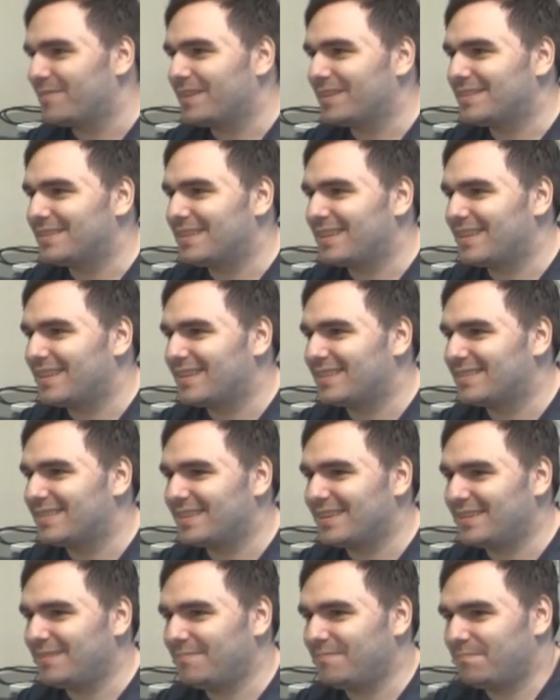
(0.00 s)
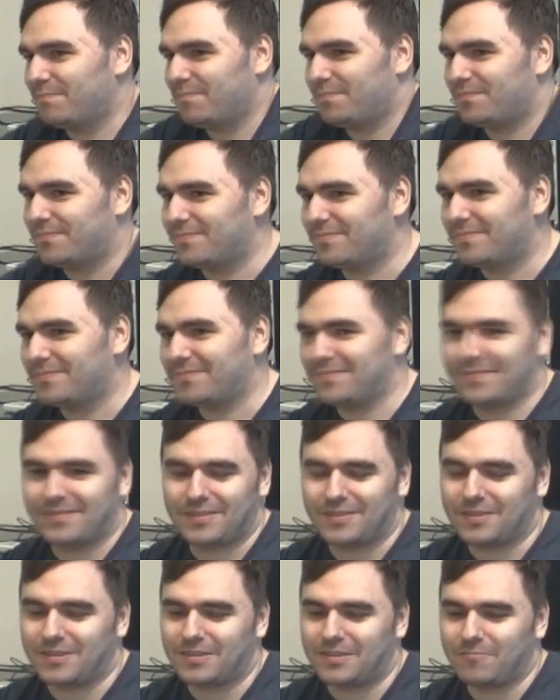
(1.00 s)
They said, "It's like."
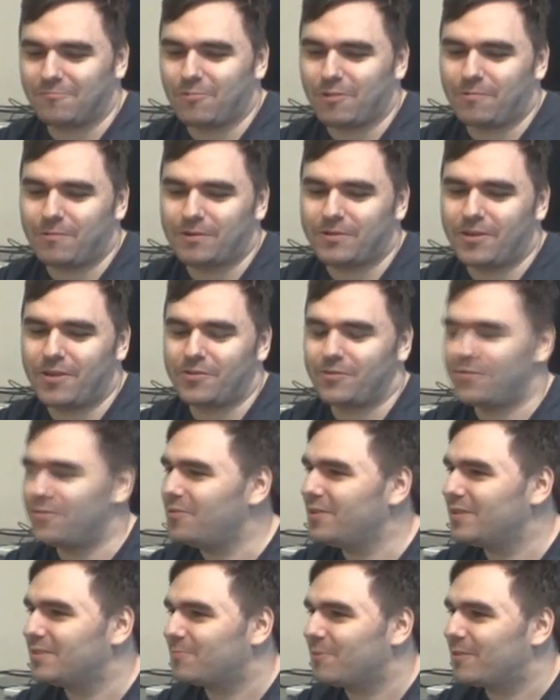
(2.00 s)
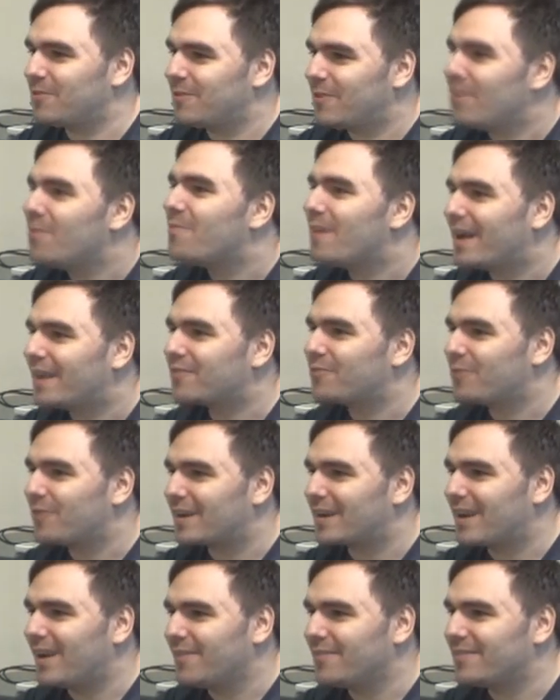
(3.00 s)
What we're going to do is when you go back to
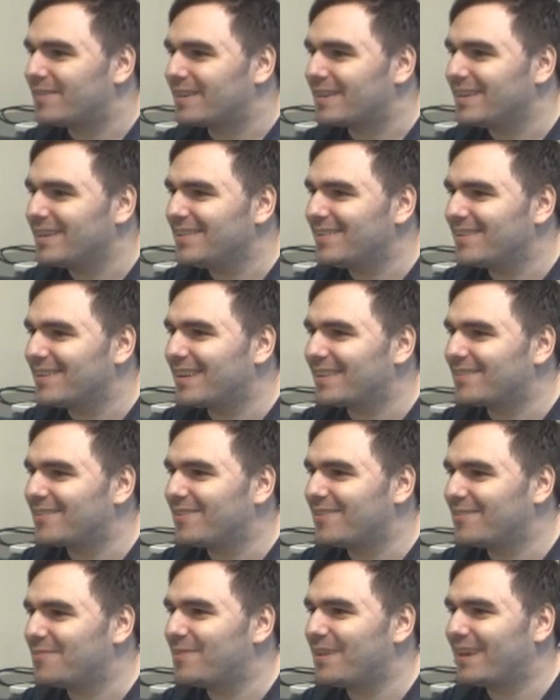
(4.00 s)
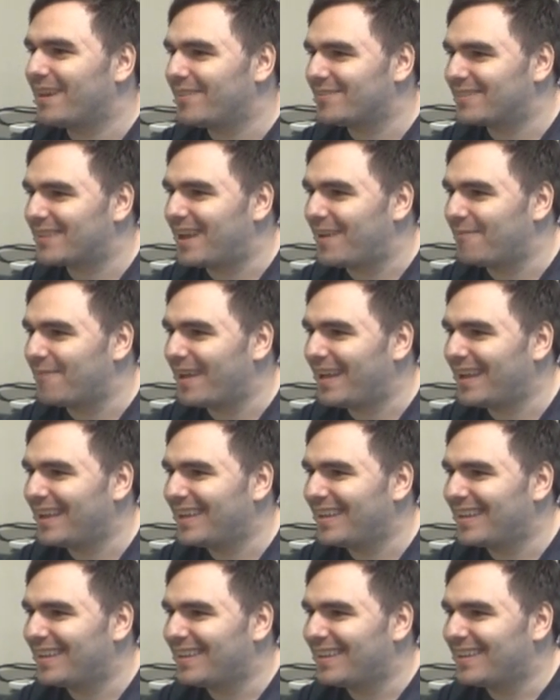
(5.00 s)
your country, you're not going to be allowed to come back.
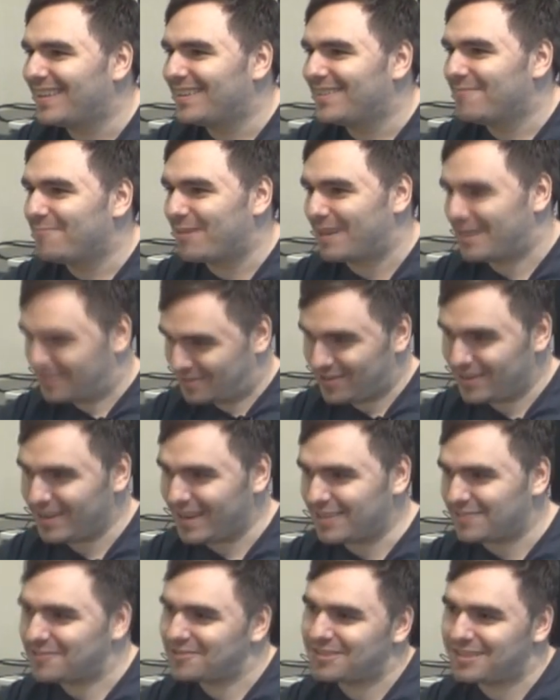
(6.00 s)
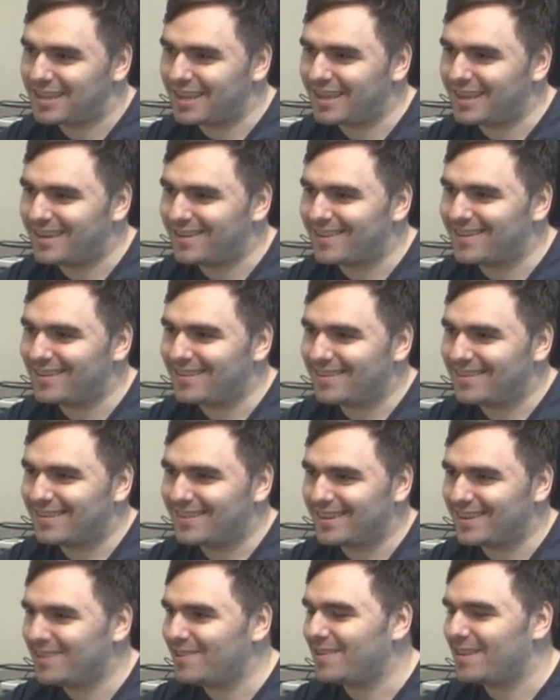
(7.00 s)
But as long as you stay here
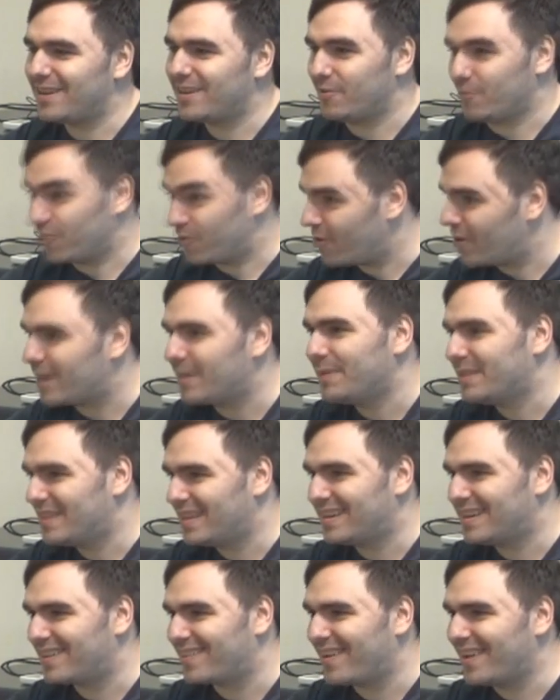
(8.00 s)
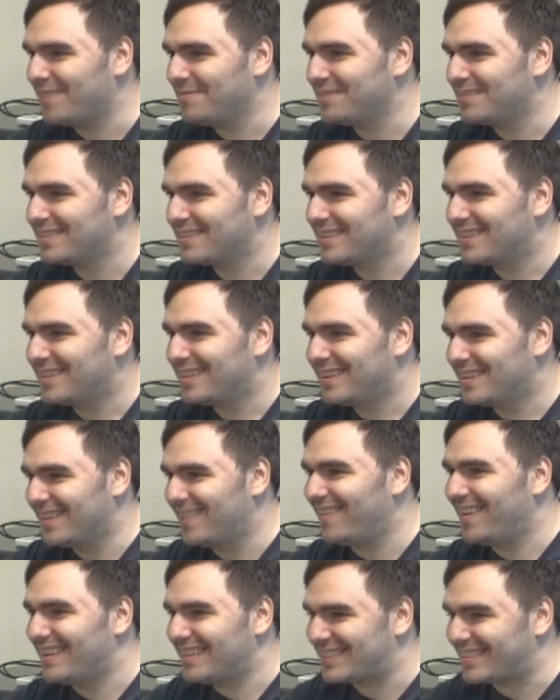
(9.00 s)
and you don't commit any crimes, no
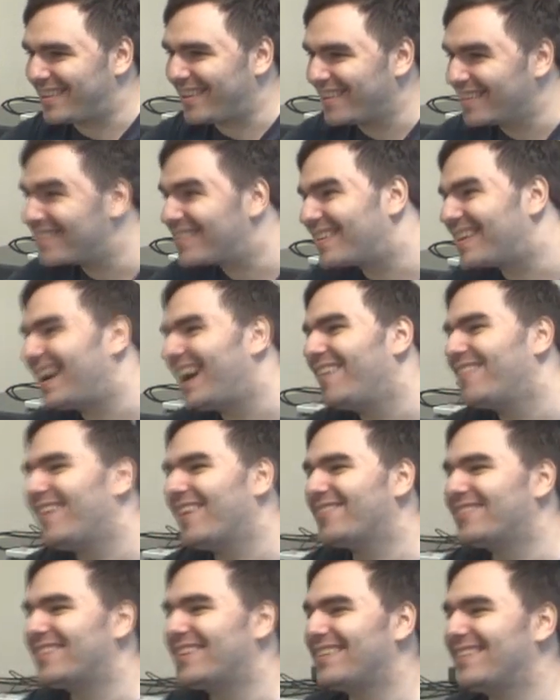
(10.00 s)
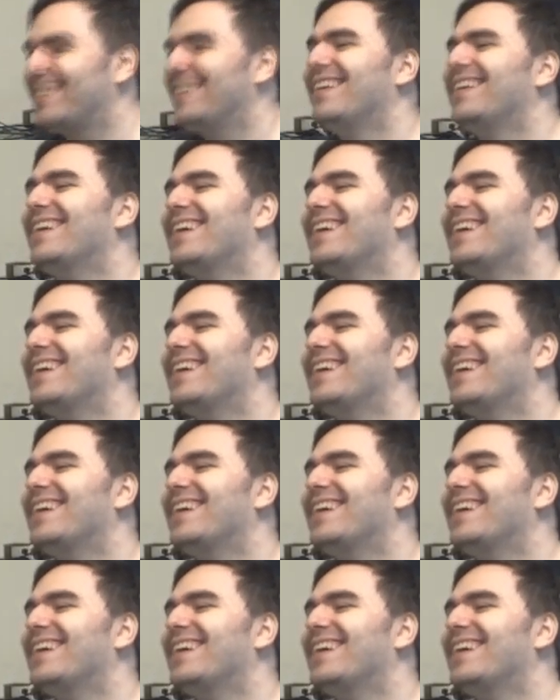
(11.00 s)
one is going to come after you.